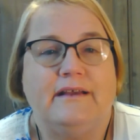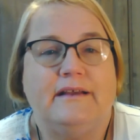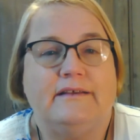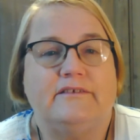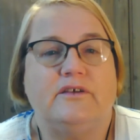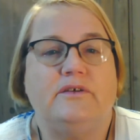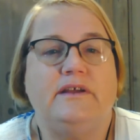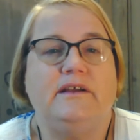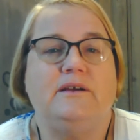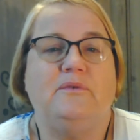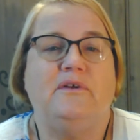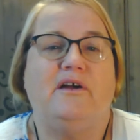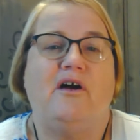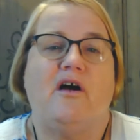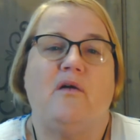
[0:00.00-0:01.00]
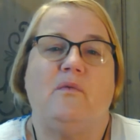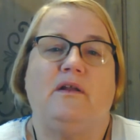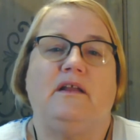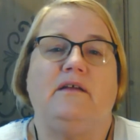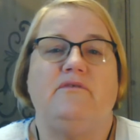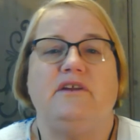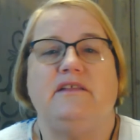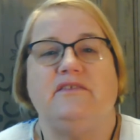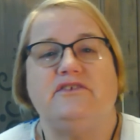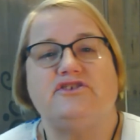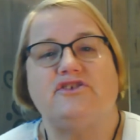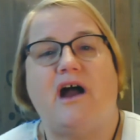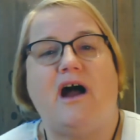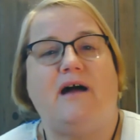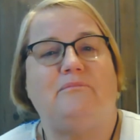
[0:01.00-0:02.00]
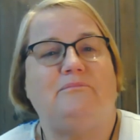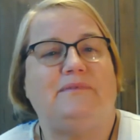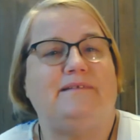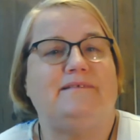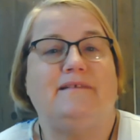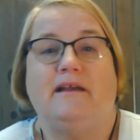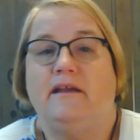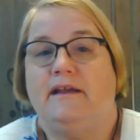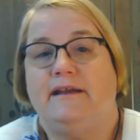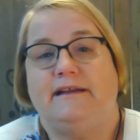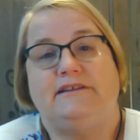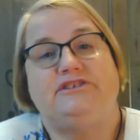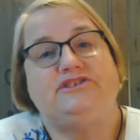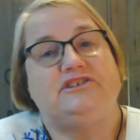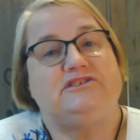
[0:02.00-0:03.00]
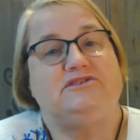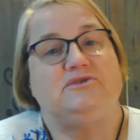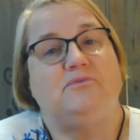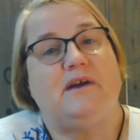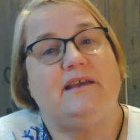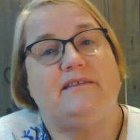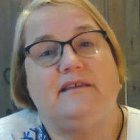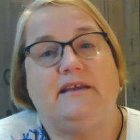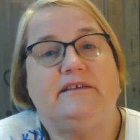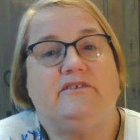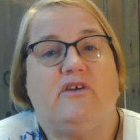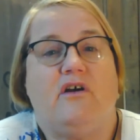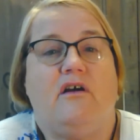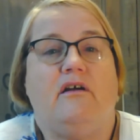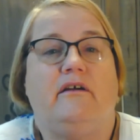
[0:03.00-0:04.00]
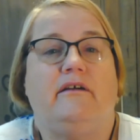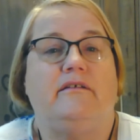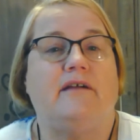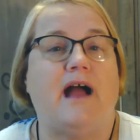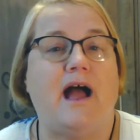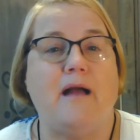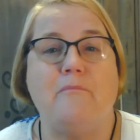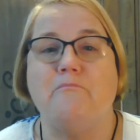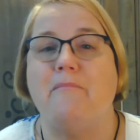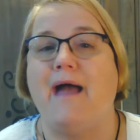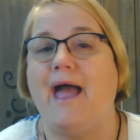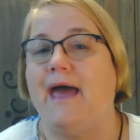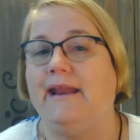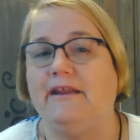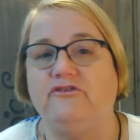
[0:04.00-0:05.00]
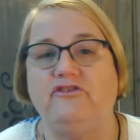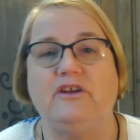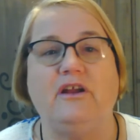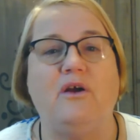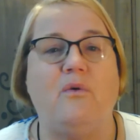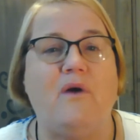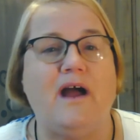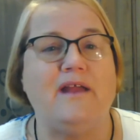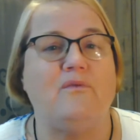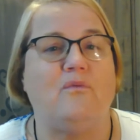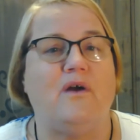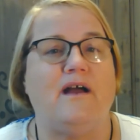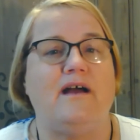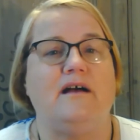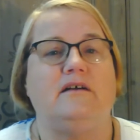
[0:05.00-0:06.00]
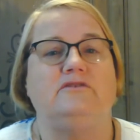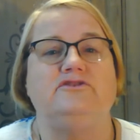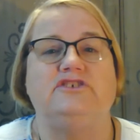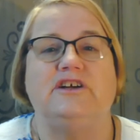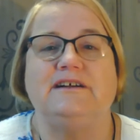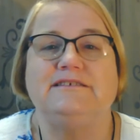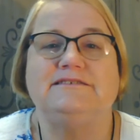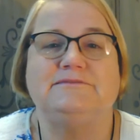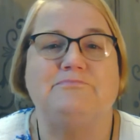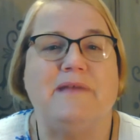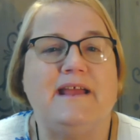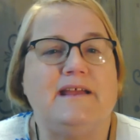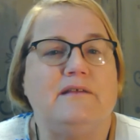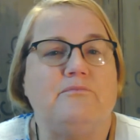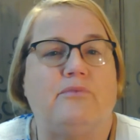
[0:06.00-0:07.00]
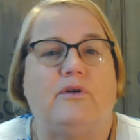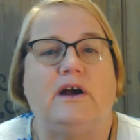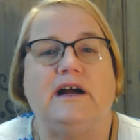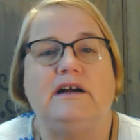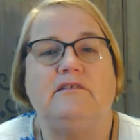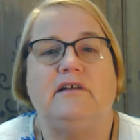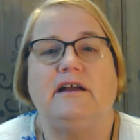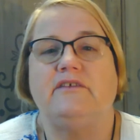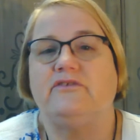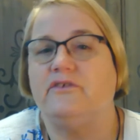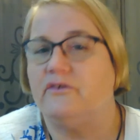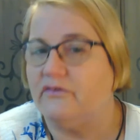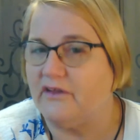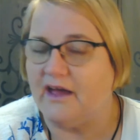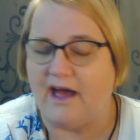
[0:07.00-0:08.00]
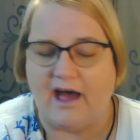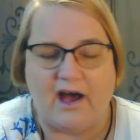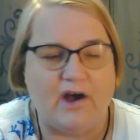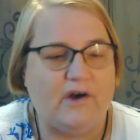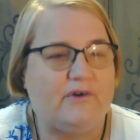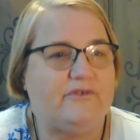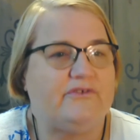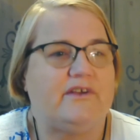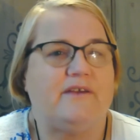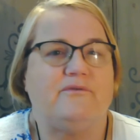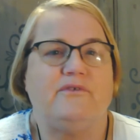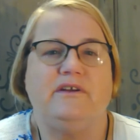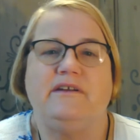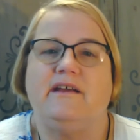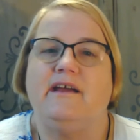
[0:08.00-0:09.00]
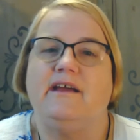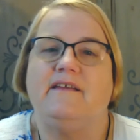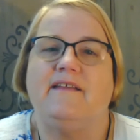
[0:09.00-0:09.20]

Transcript: So here we are, we're living in the shop, and it's just the way things are. I'm managing quite well. Chuck's making progress on the house every day.